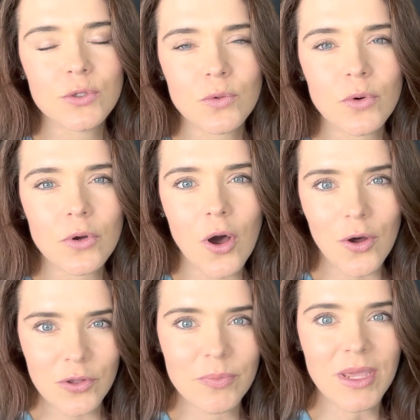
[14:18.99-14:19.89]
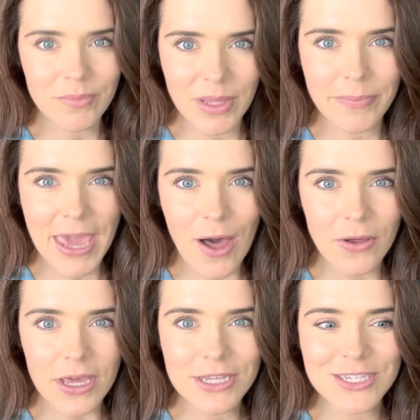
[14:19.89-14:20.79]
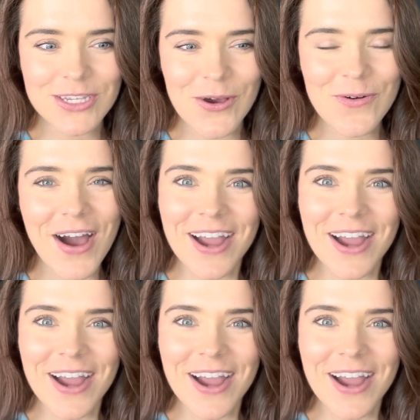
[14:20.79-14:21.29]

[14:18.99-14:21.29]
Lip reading: using a tool called Bnbcalc.